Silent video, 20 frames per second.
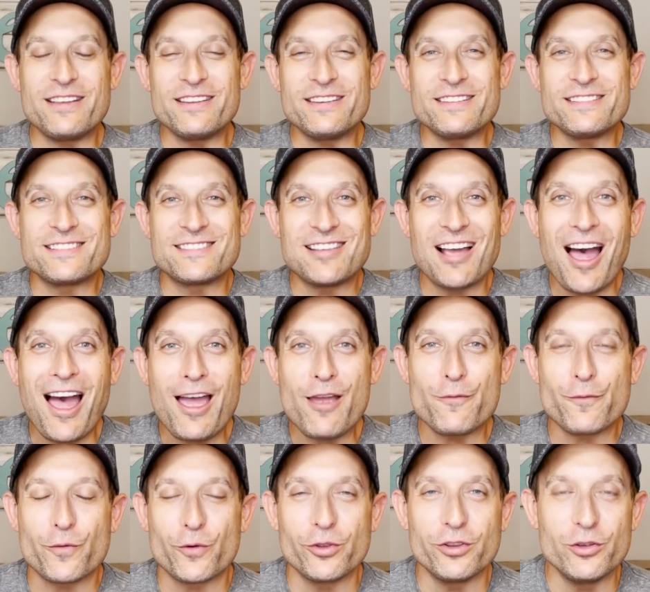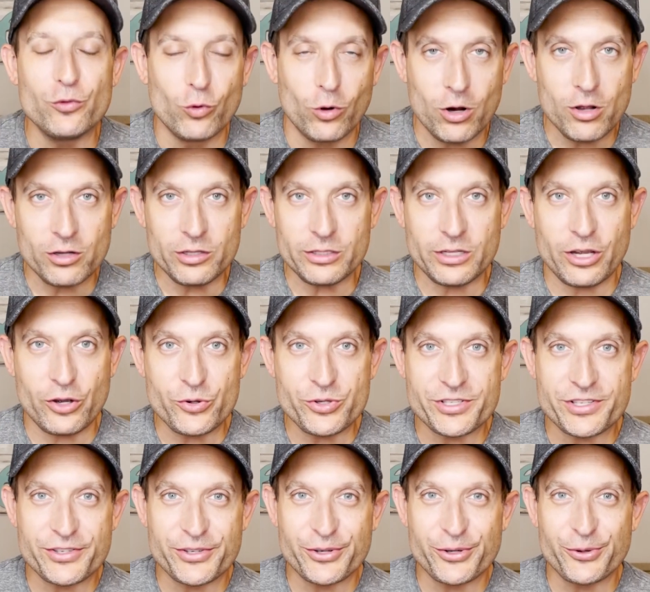It is time for the roller
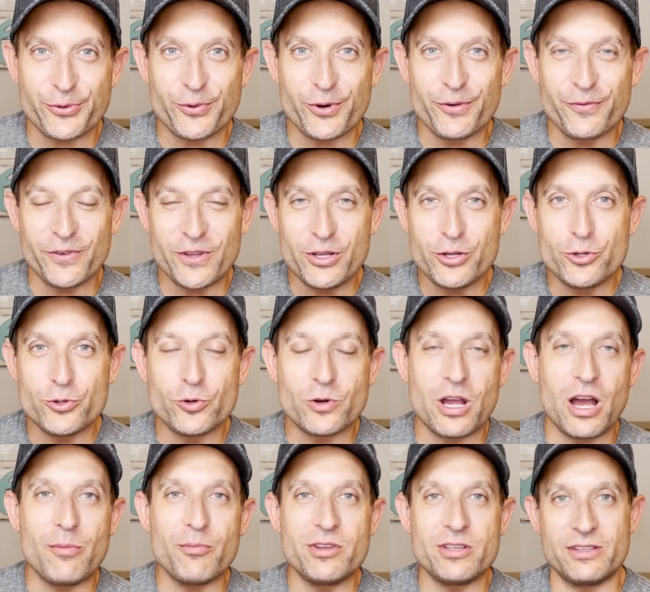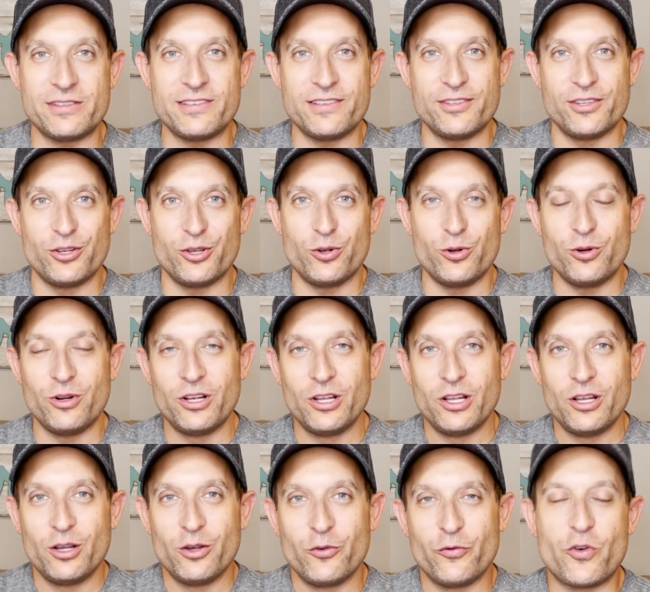coaster review coming to you
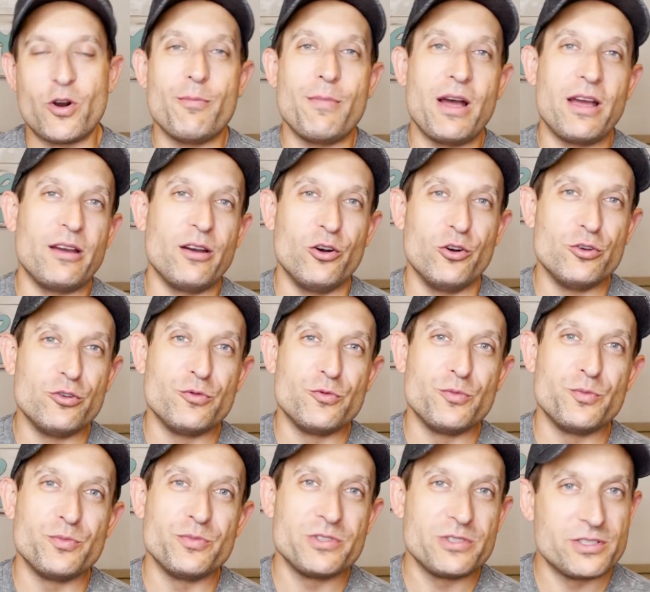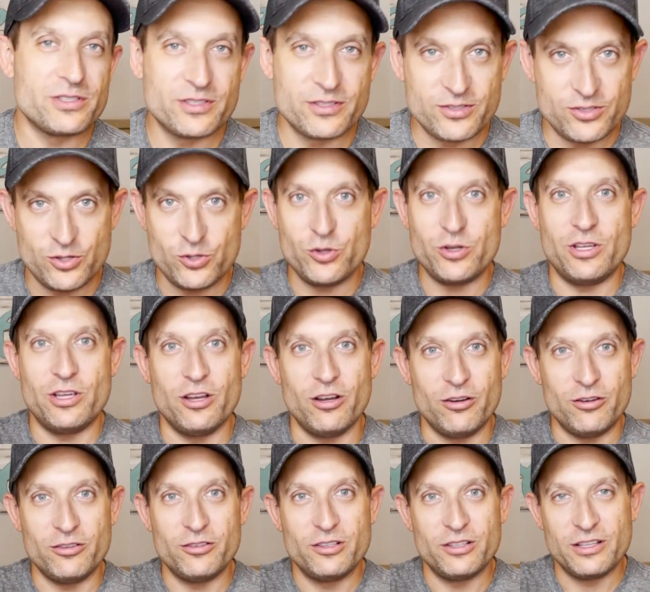from my home
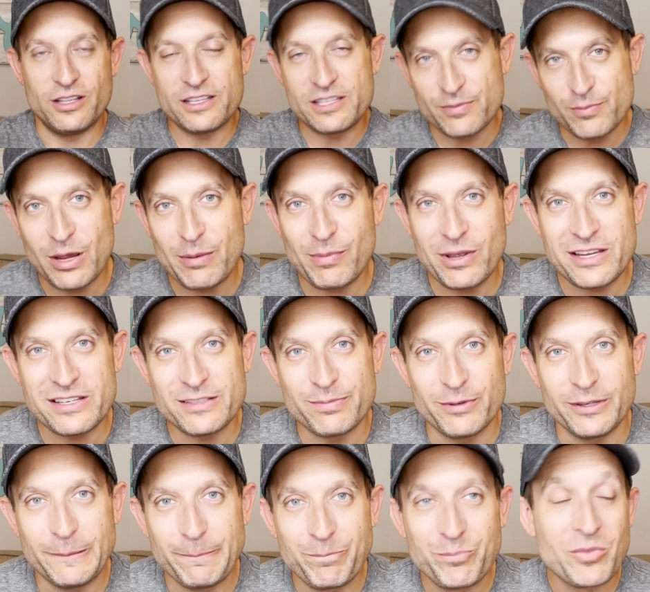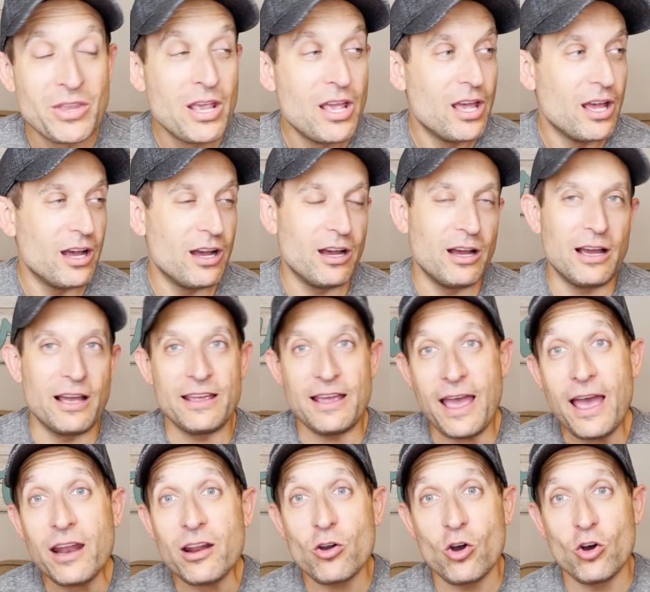studio. This is my basement. I
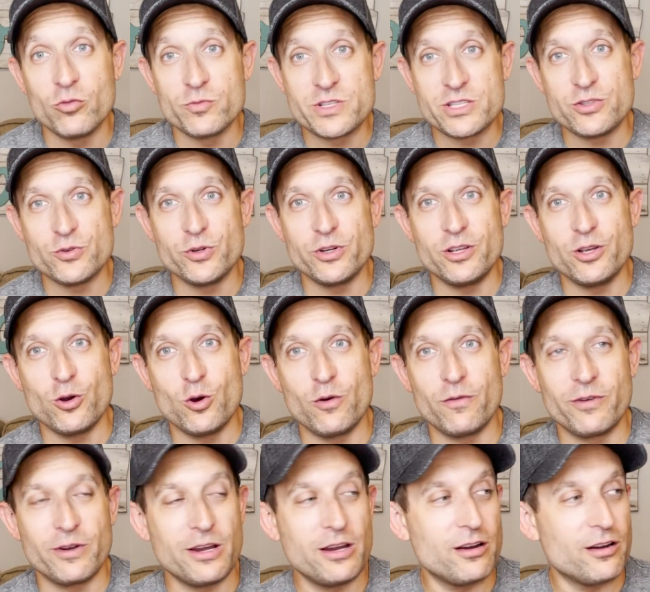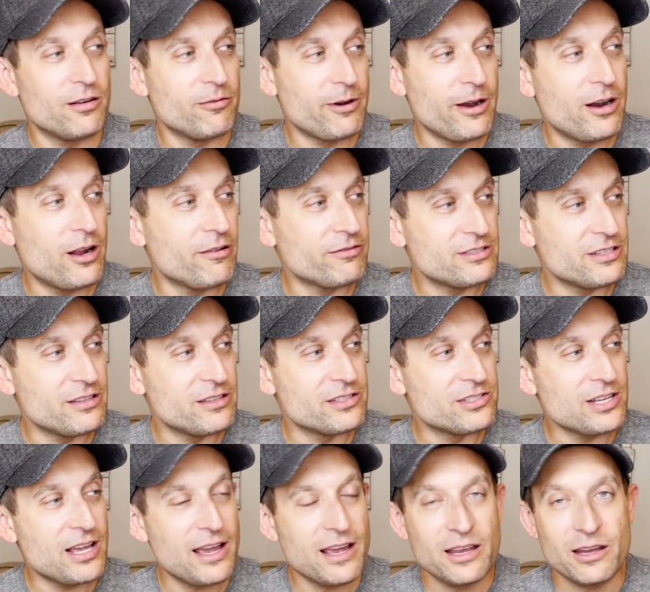had a home studio over here right off to the
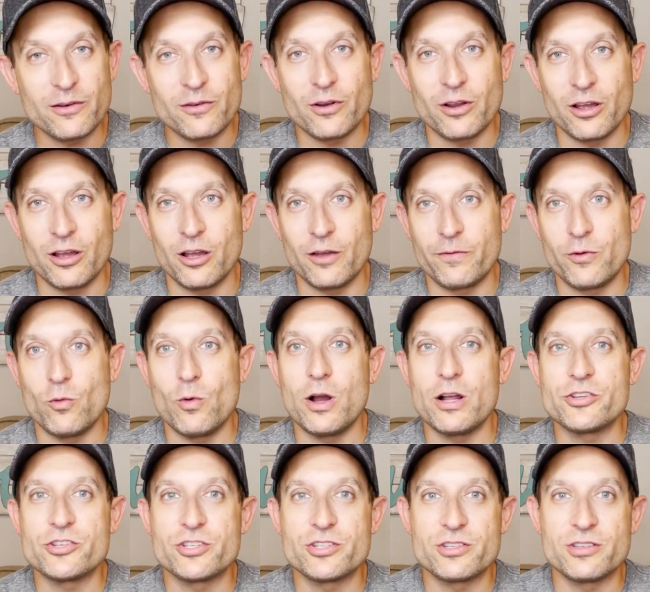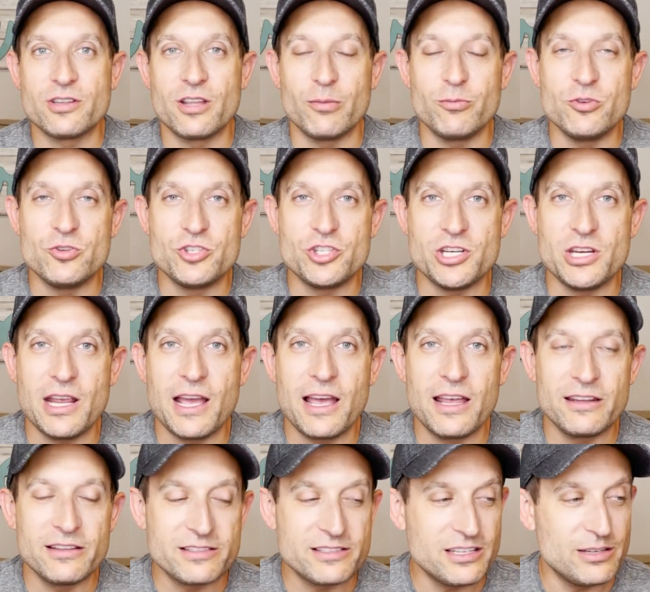side. If you watch
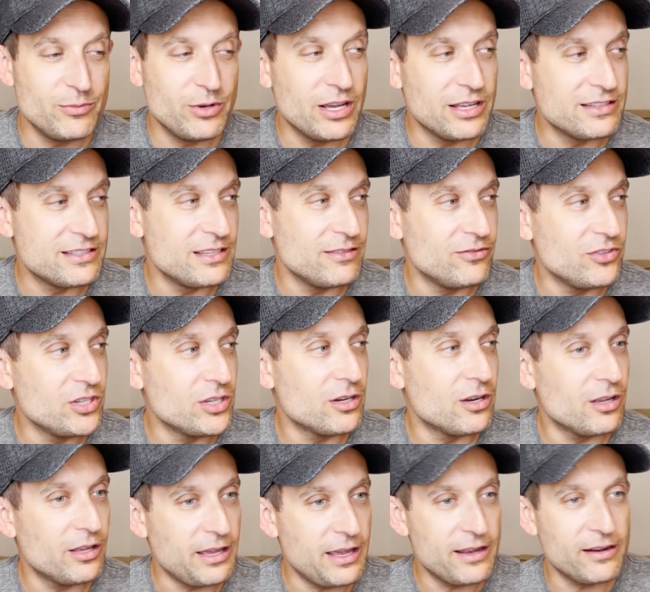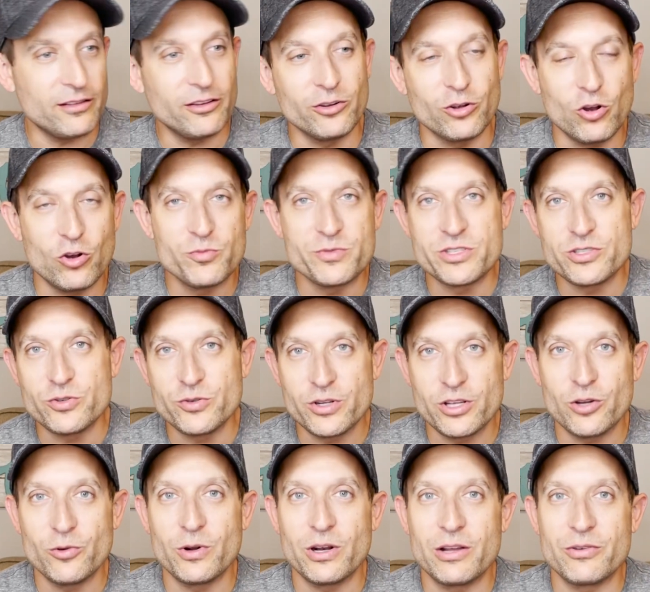WGN, see me on TV at all, I had a little home
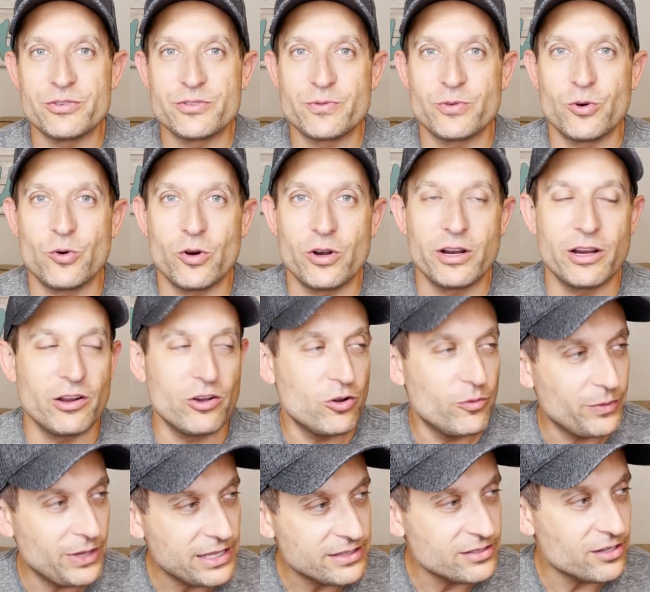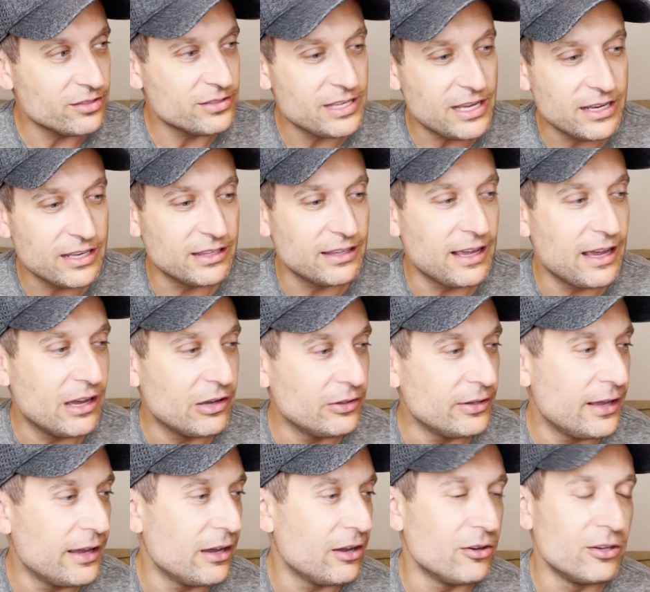studio when I was recording at home. That's all taken down
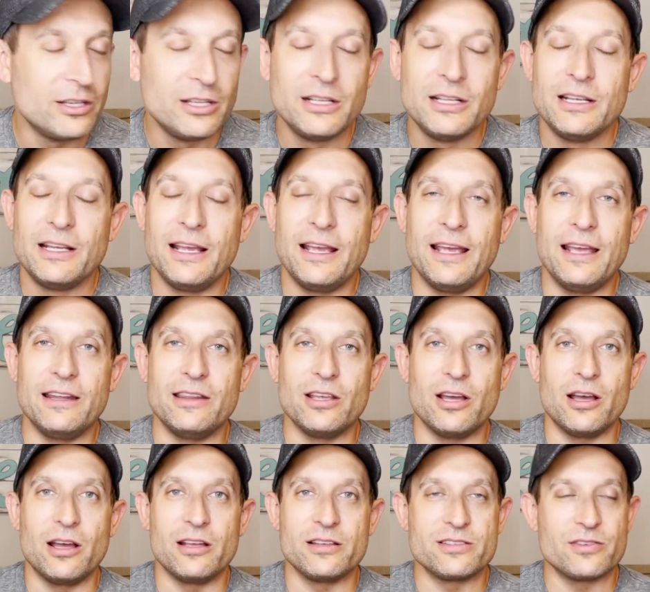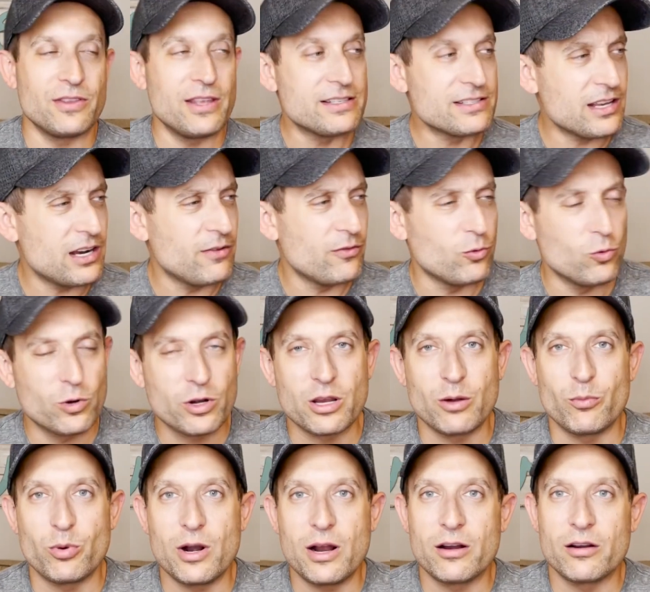now. And so that's kind of a work
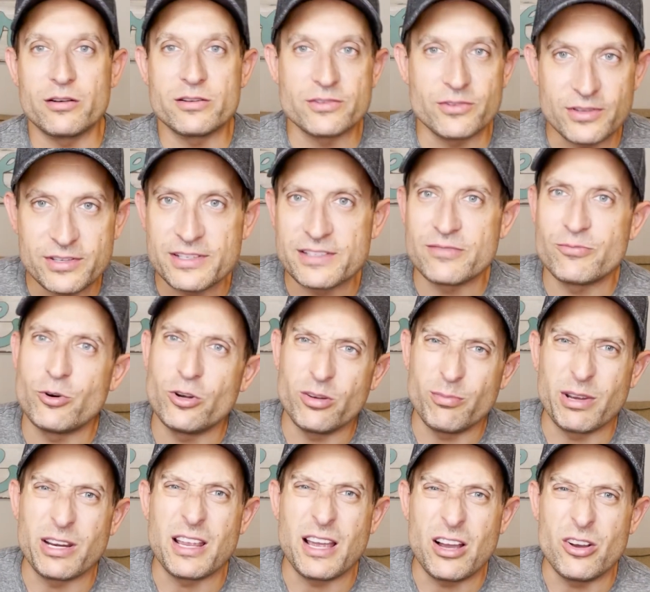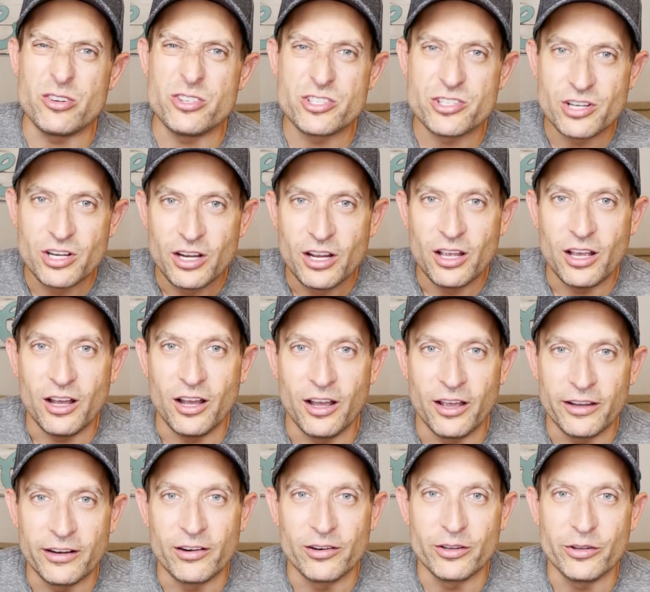in progress. So this is really my
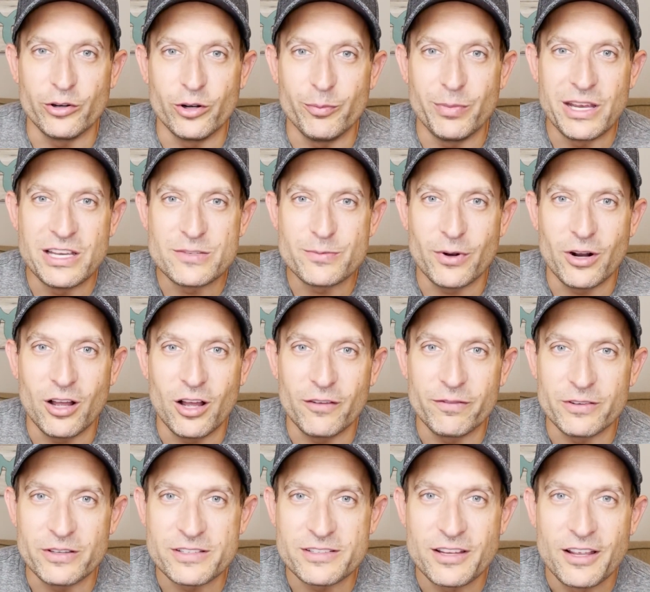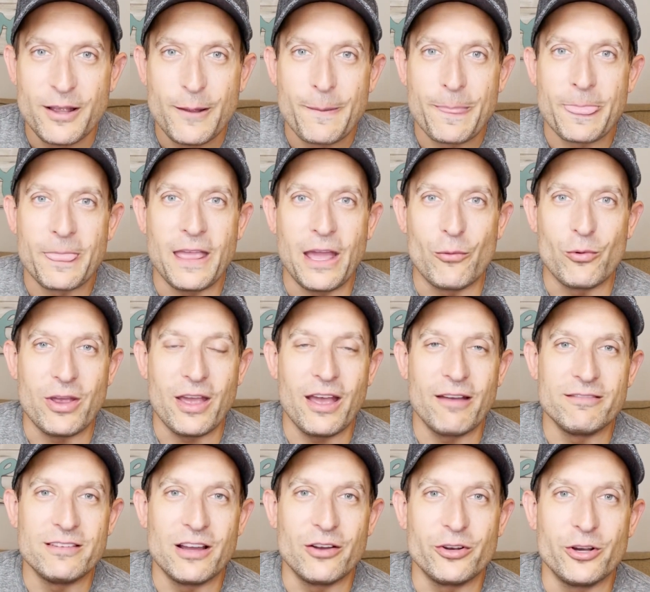couch in our little basement office that we
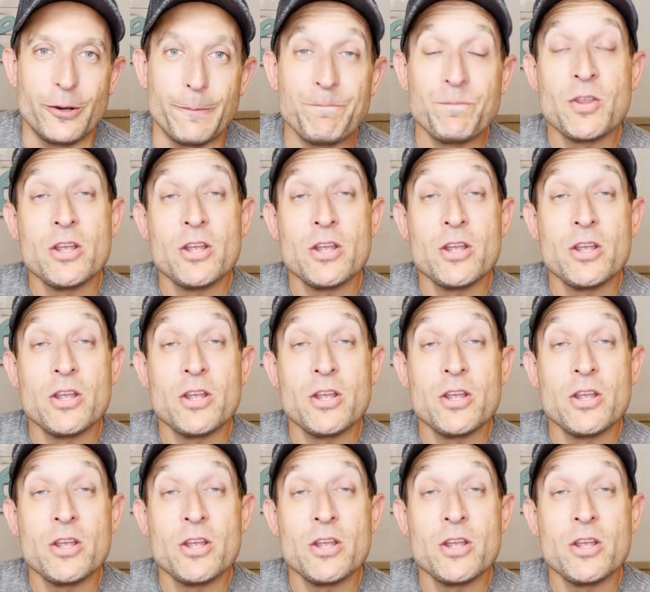have down here.